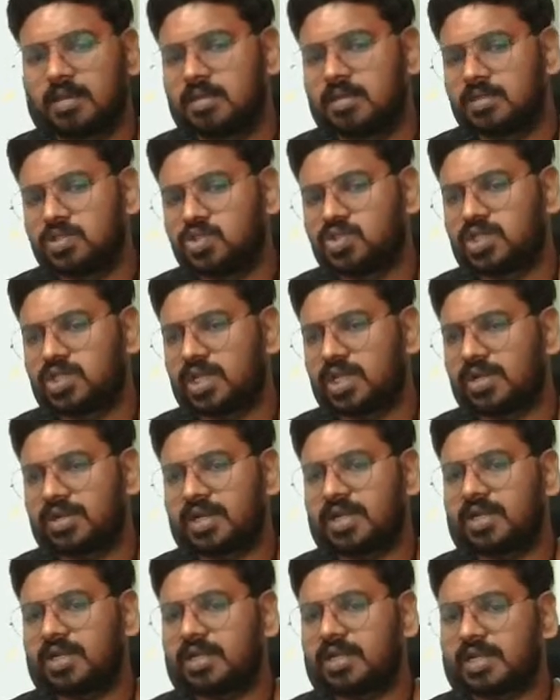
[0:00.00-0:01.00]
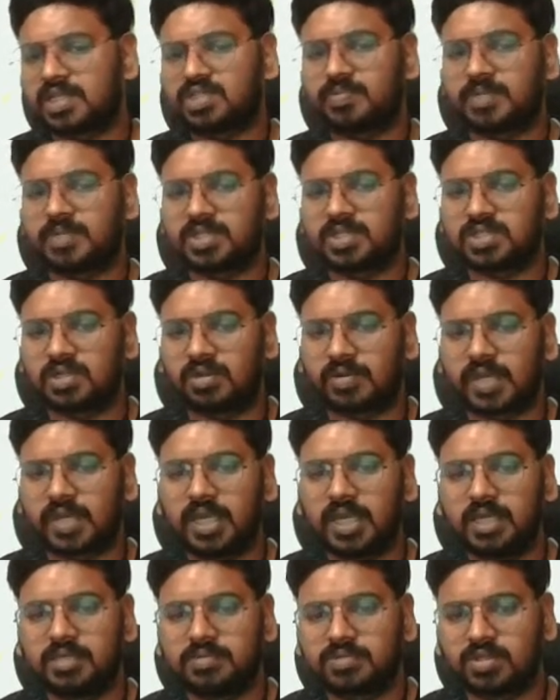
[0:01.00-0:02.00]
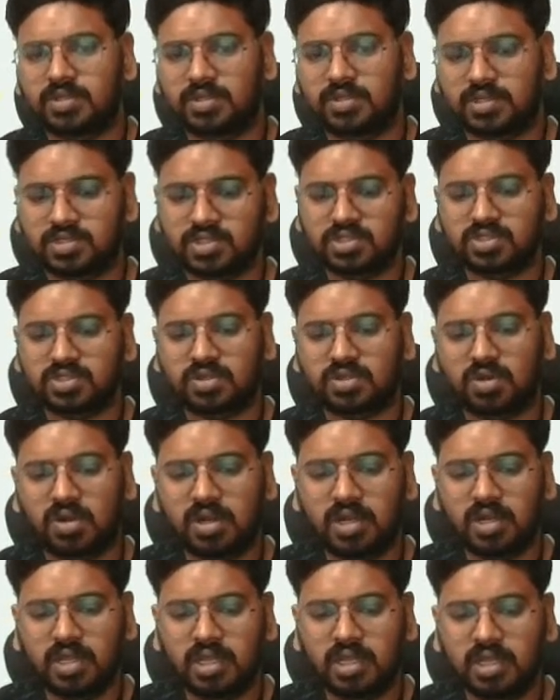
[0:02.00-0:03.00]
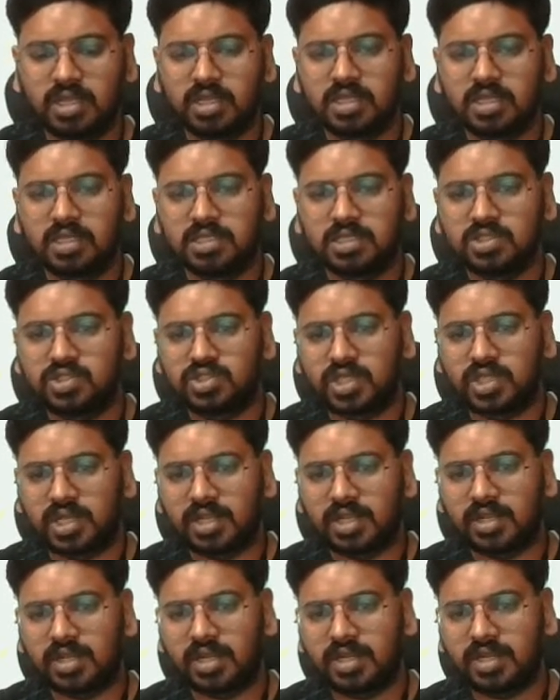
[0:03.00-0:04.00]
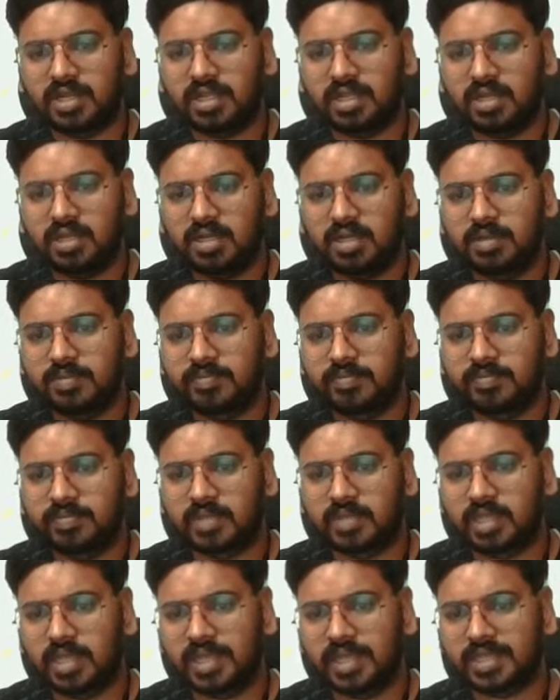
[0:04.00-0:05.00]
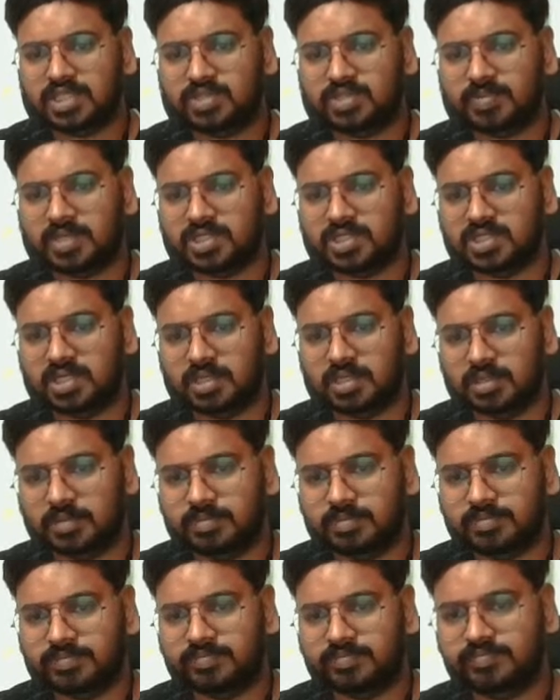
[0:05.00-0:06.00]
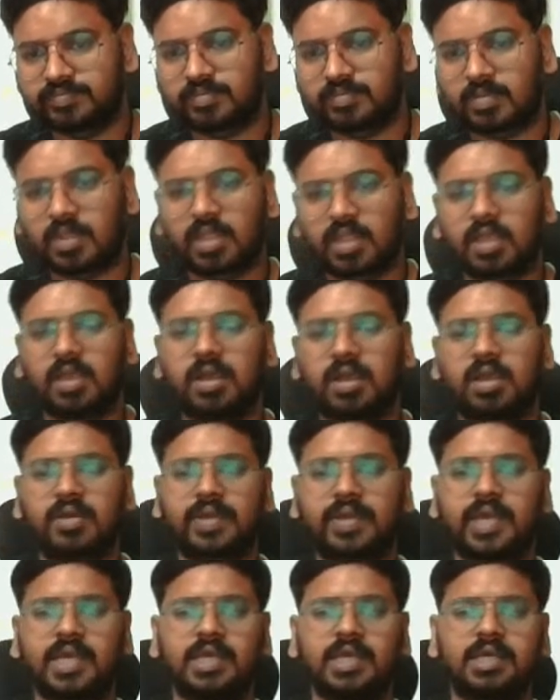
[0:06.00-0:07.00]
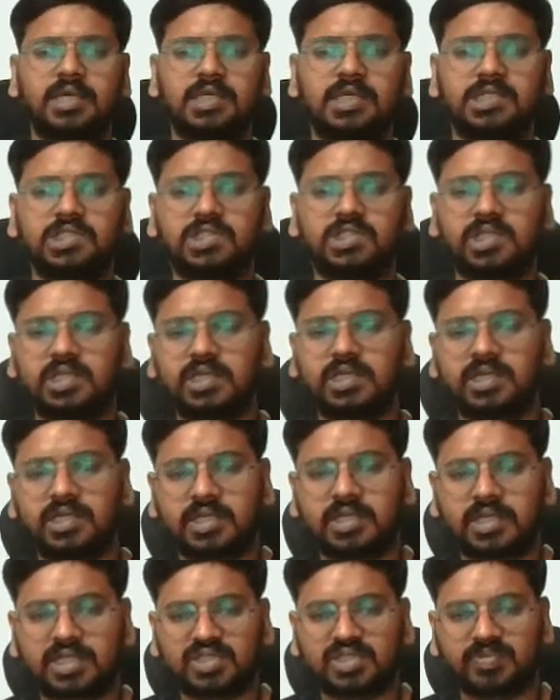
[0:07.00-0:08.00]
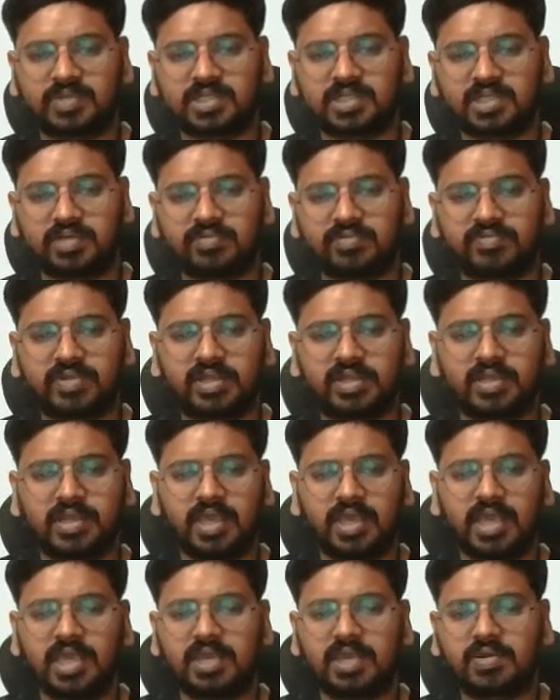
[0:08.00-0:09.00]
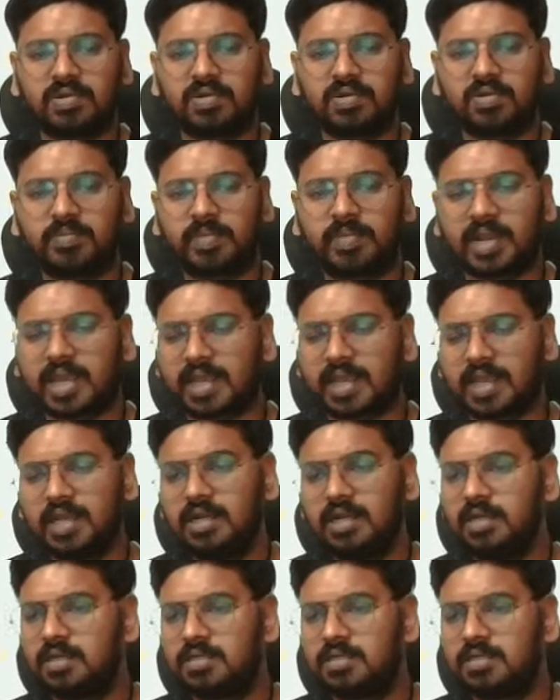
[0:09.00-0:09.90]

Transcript: generator expression. Okay, so this is called generator expression. Okay, generator expression for a equal to bracket